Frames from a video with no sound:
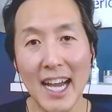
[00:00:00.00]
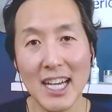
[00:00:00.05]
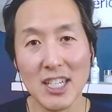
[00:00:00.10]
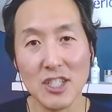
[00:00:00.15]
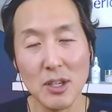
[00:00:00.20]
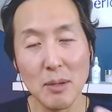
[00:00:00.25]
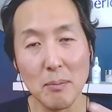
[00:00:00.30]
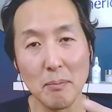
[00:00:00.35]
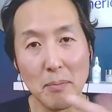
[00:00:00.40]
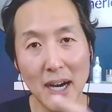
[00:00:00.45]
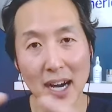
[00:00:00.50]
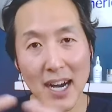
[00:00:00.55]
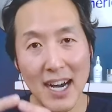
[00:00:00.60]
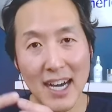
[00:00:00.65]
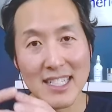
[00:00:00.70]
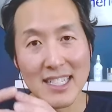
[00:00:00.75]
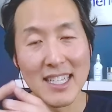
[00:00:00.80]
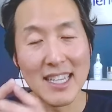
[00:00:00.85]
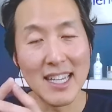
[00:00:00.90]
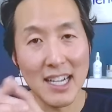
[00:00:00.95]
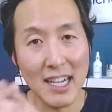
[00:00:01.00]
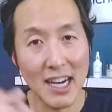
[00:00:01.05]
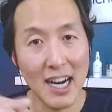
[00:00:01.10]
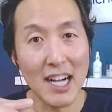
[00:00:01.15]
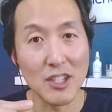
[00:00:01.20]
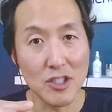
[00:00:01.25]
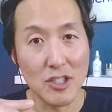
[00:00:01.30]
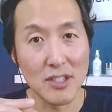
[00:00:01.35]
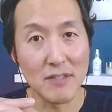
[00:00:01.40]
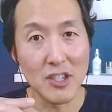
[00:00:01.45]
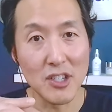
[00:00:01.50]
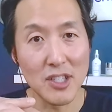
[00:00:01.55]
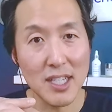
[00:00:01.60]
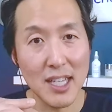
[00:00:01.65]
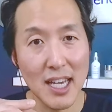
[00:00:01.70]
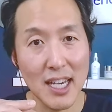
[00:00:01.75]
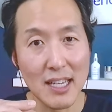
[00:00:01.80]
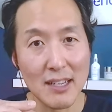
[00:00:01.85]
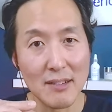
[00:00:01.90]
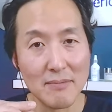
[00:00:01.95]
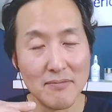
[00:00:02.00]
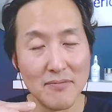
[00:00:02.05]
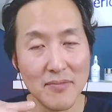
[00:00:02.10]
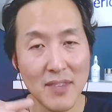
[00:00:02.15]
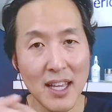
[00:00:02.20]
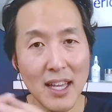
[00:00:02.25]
actually bond to the collagen of your skin.